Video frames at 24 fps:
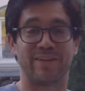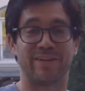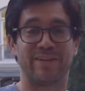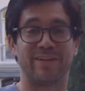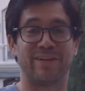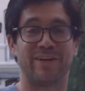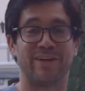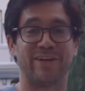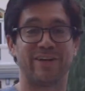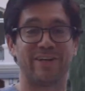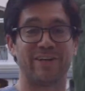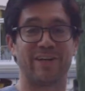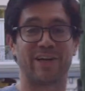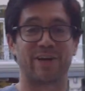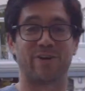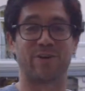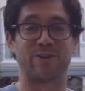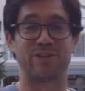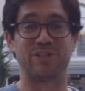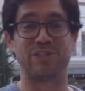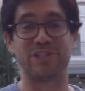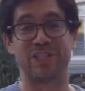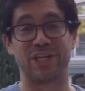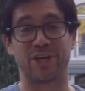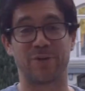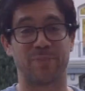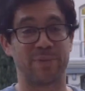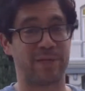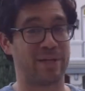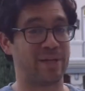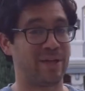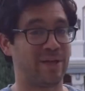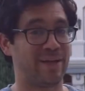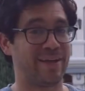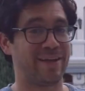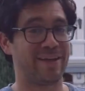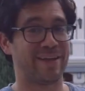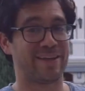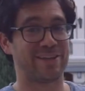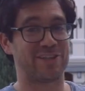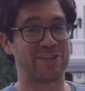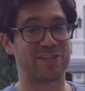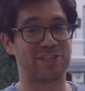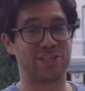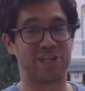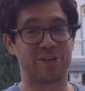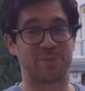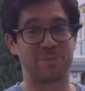I call the chairman's
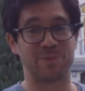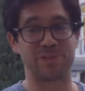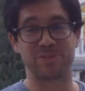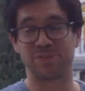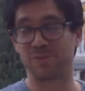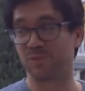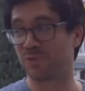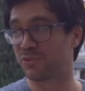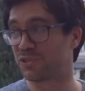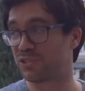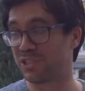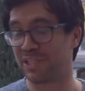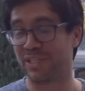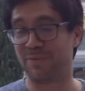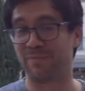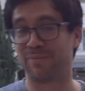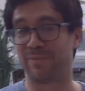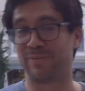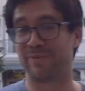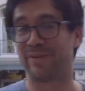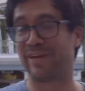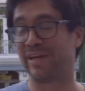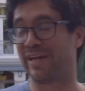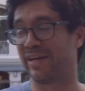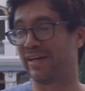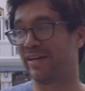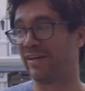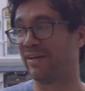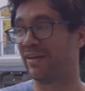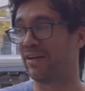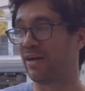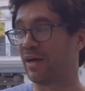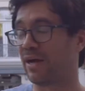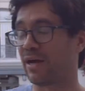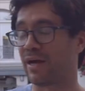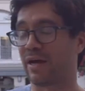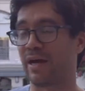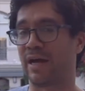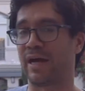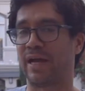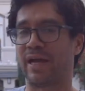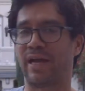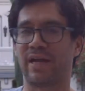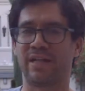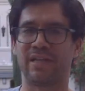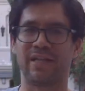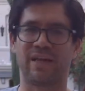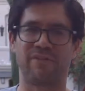little seat, and I
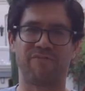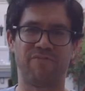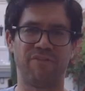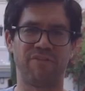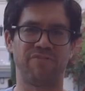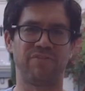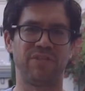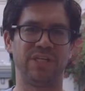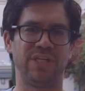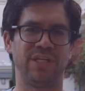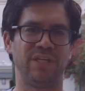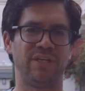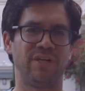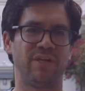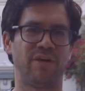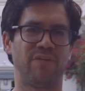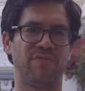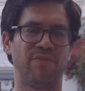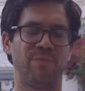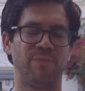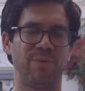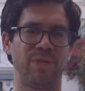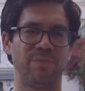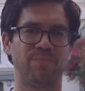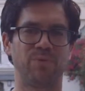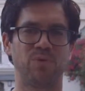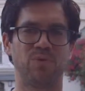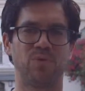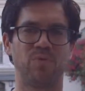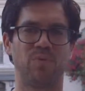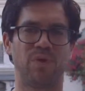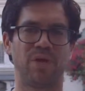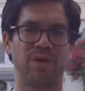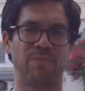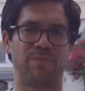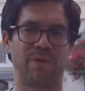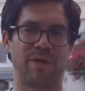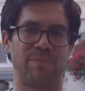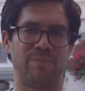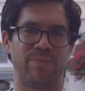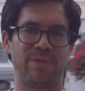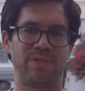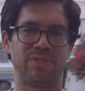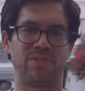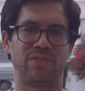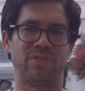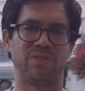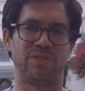had like 15 of the people who run my
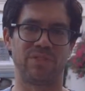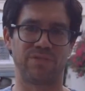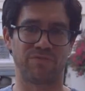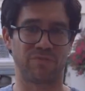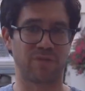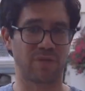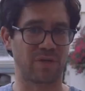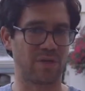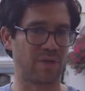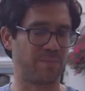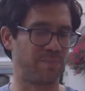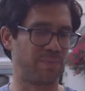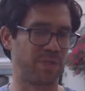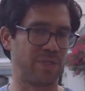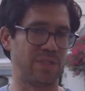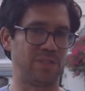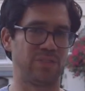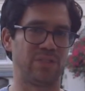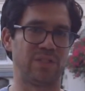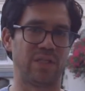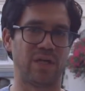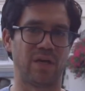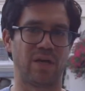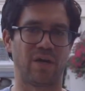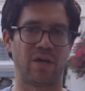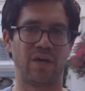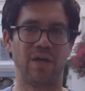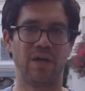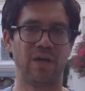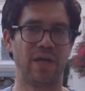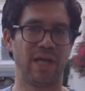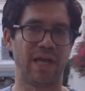business, different companies there.